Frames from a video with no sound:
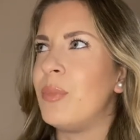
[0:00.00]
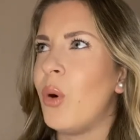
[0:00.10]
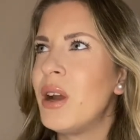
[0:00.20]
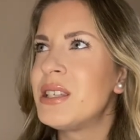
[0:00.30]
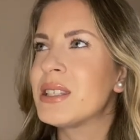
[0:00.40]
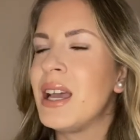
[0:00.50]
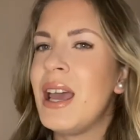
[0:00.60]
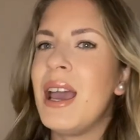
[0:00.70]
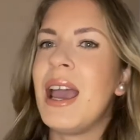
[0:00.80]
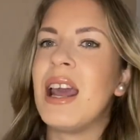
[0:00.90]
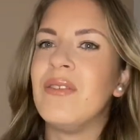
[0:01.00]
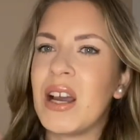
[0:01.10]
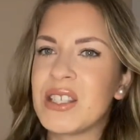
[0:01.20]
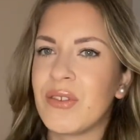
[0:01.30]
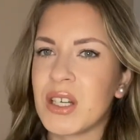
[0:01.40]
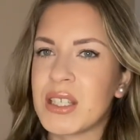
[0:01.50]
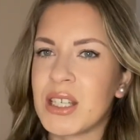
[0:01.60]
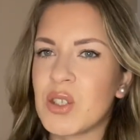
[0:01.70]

boys and vice versa.